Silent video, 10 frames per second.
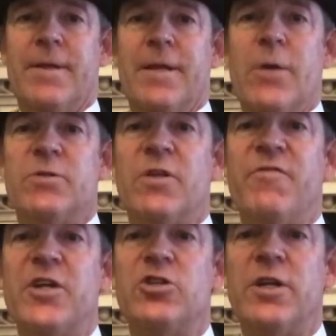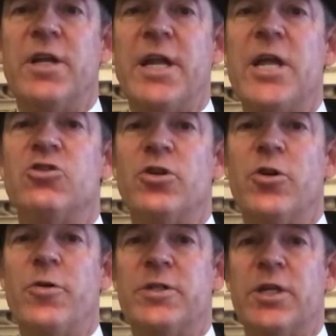It was the vision and
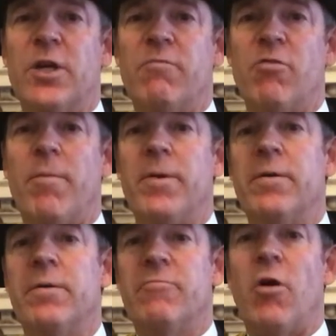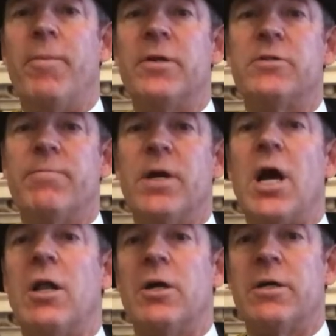ingenuity of Robert
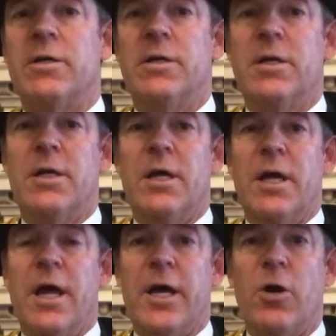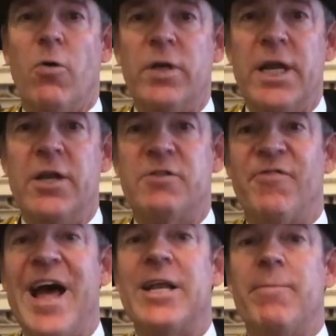McCulloch and Cornelius
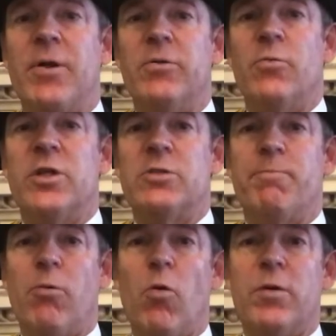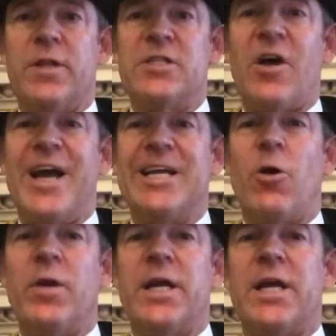Vanderbilt which brought this
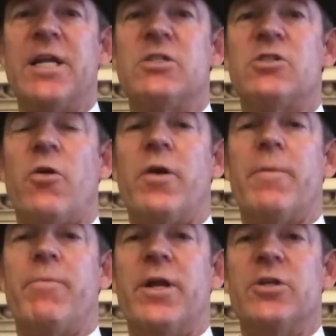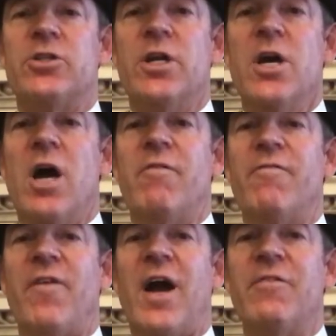iconic and historic bridge over
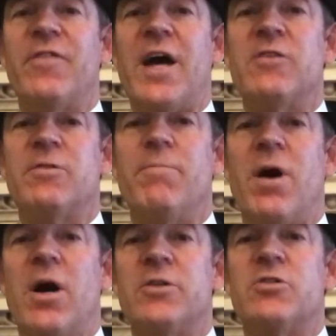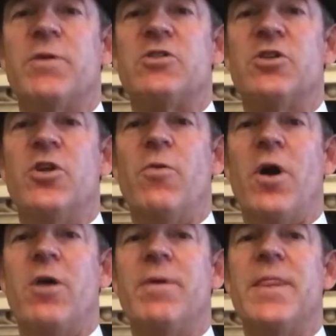5,000 miles to its new
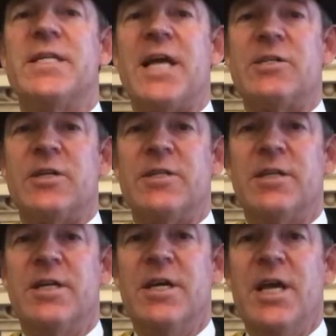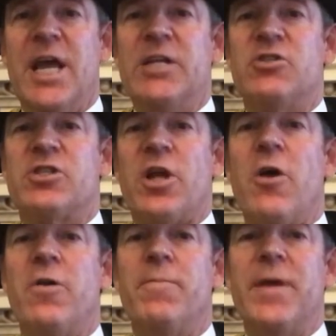home in the desert, each
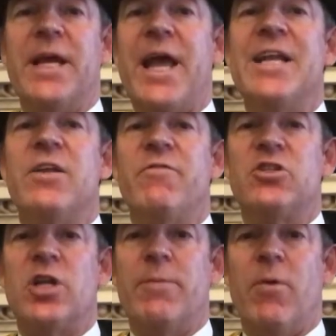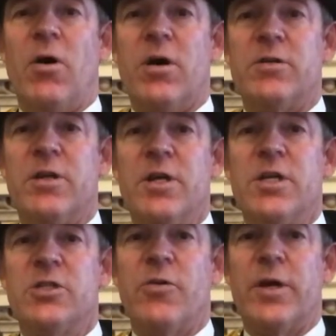stone being individually marked
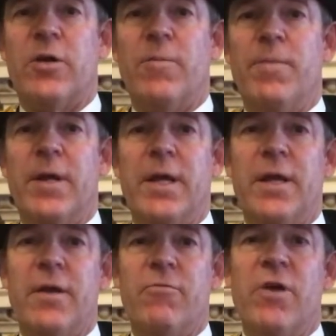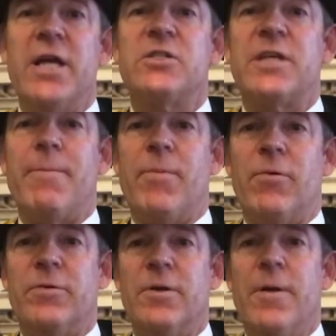so it could be
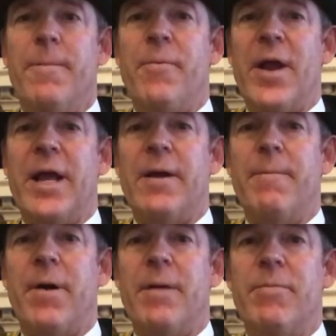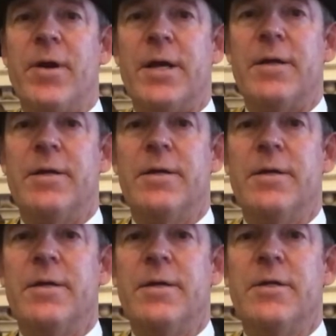reassembled brick by brick.
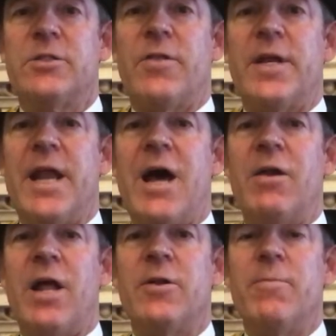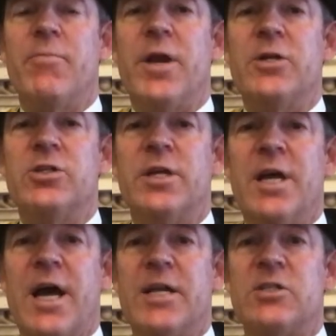So that now London Bridge
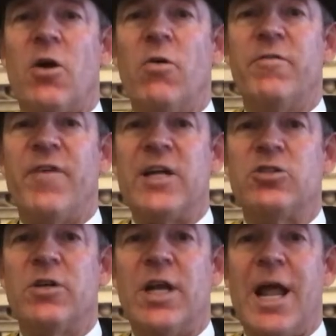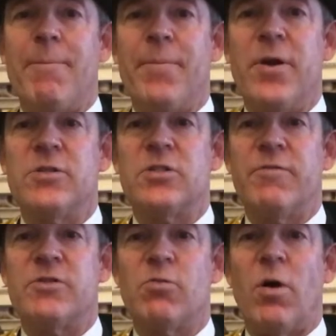and its old-fashioned lampposts
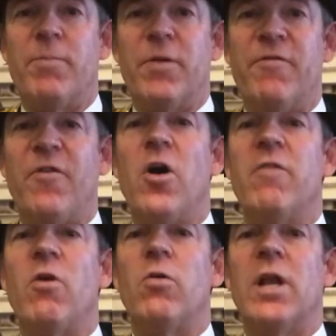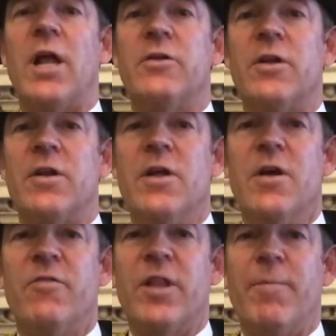have swapped the fog of old London
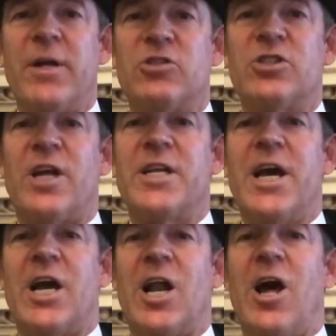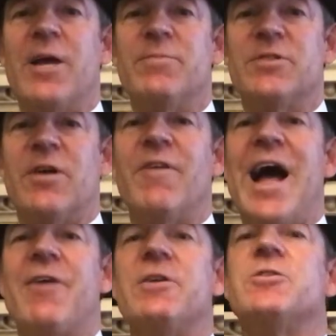for the much sunnier climes of
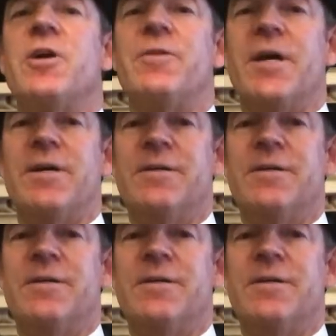Arizona.